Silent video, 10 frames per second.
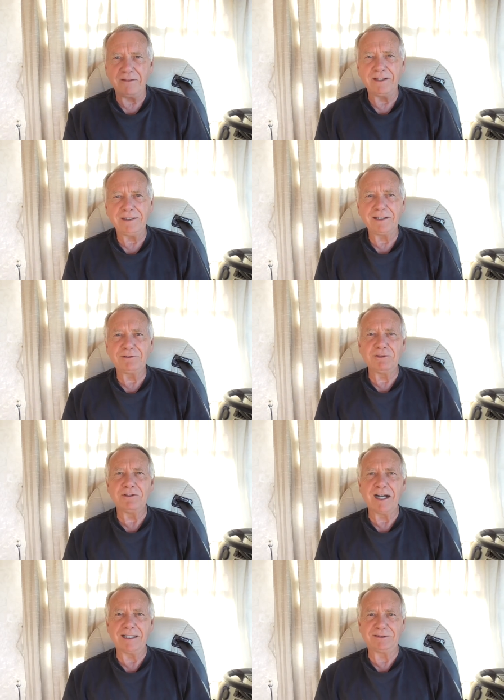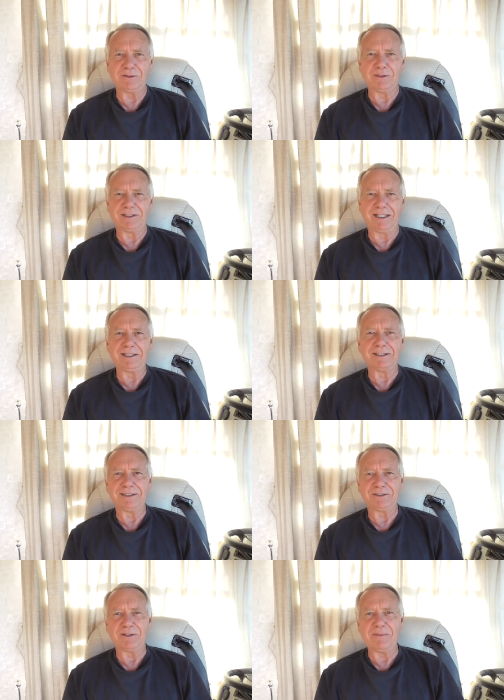thinking two guys who are
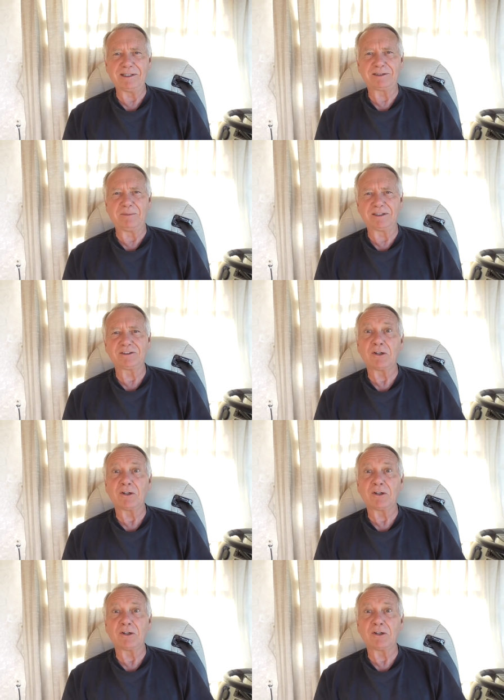giggling so much must